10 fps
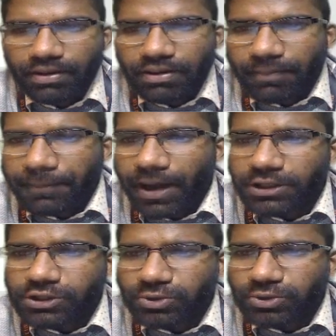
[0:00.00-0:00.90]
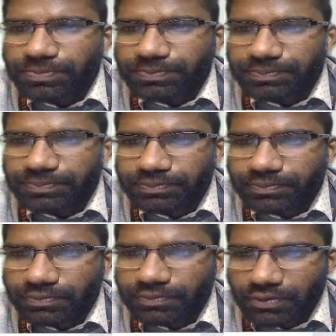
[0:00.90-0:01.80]
Part 2.
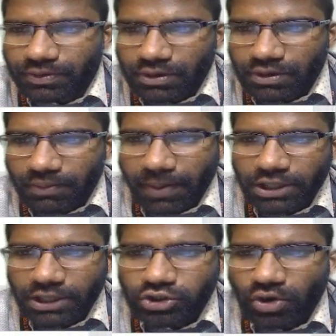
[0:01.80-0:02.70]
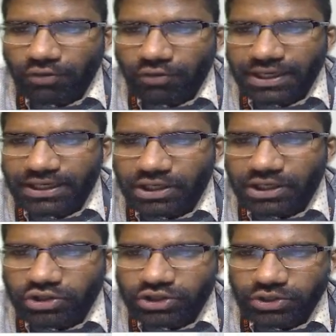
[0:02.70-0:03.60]
Part 2 of Indian
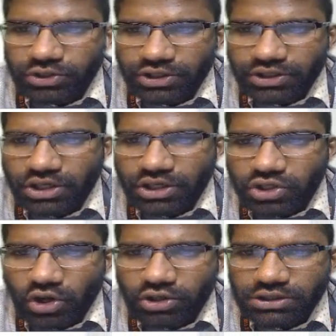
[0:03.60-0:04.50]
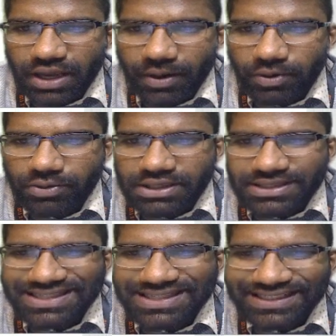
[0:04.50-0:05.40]
Constitution talks about
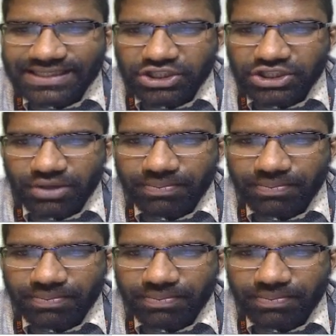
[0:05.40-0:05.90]
citizenship.